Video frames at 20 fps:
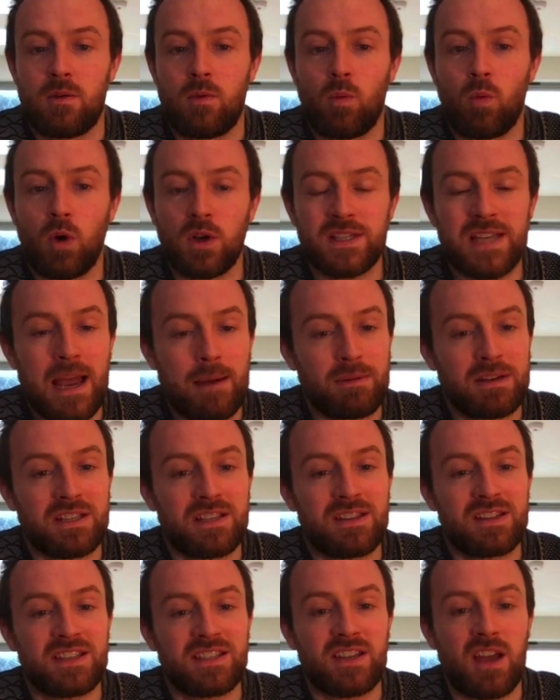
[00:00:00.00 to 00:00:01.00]
what's happening to
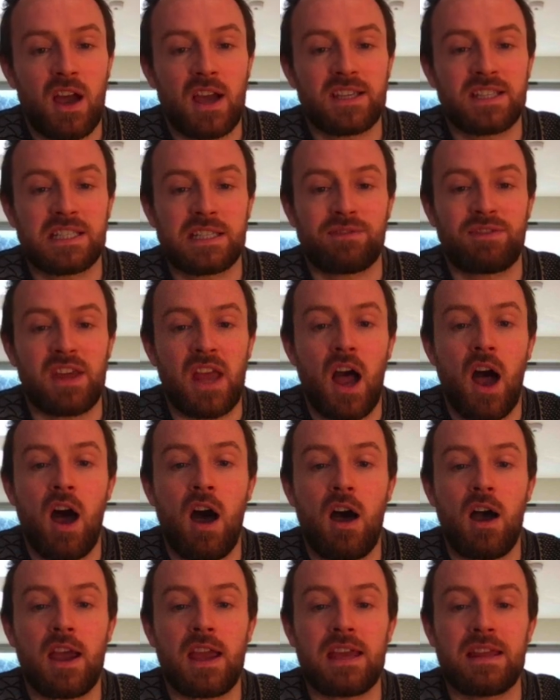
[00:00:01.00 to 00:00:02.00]
the sizes of the
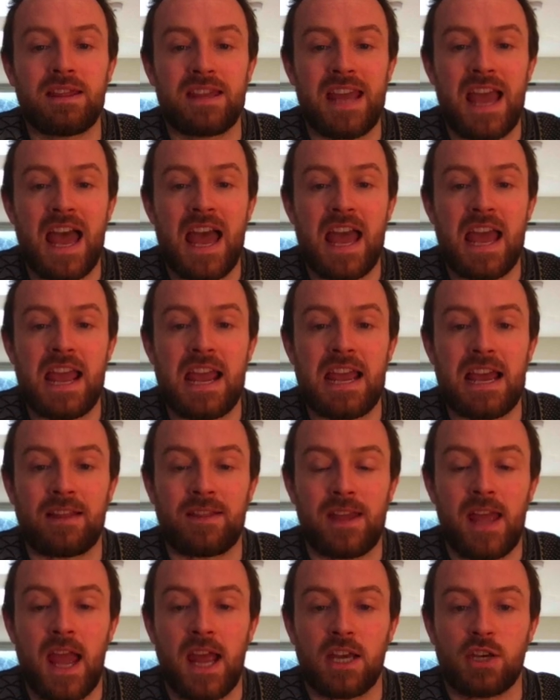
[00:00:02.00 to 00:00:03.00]
I, the A, and
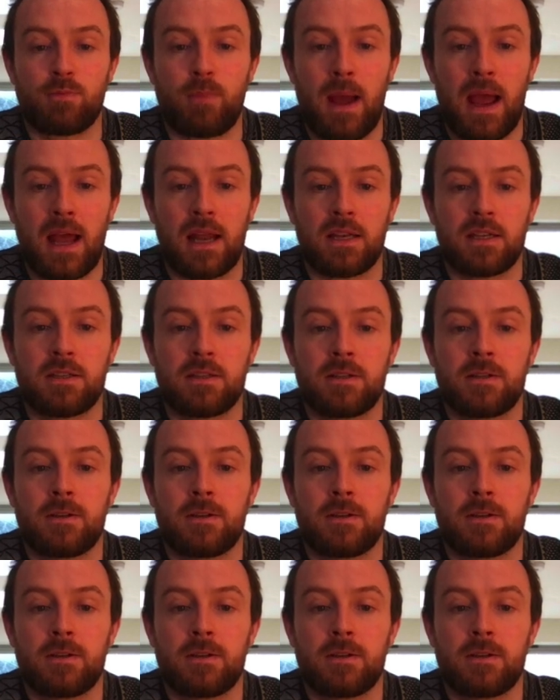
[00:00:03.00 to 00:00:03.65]
the H band?